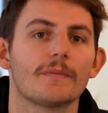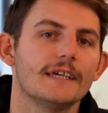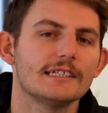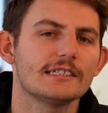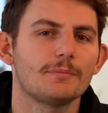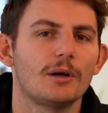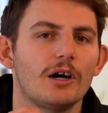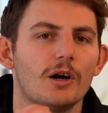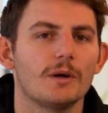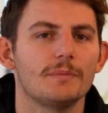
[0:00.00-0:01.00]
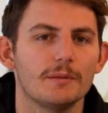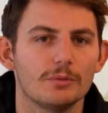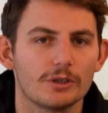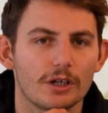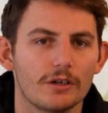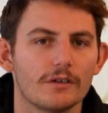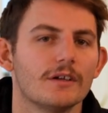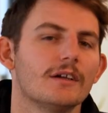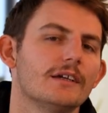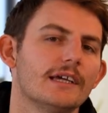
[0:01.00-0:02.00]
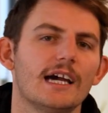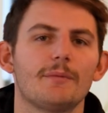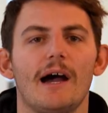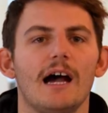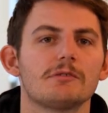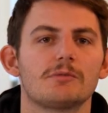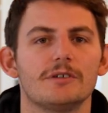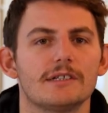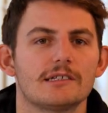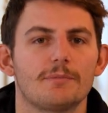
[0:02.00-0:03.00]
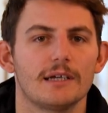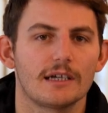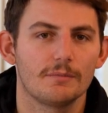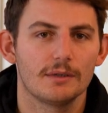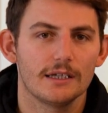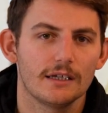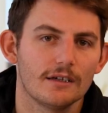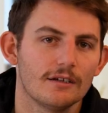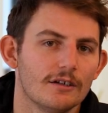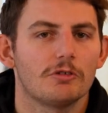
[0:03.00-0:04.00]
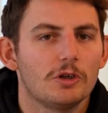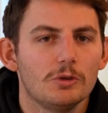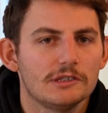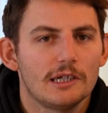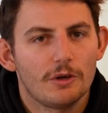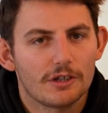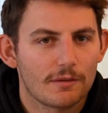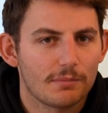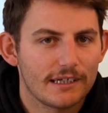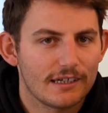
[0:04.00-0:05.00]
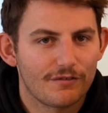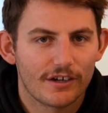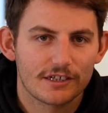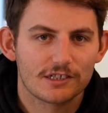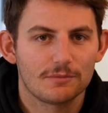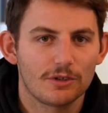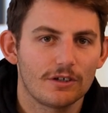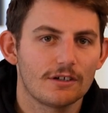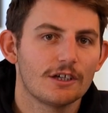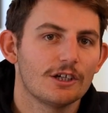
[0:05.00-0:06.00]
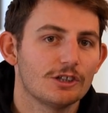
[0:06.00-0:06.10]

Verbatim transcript: This is the part where people go, yeah, but apps won't disappear completely. Of course, they won't completely vanish tomorrow.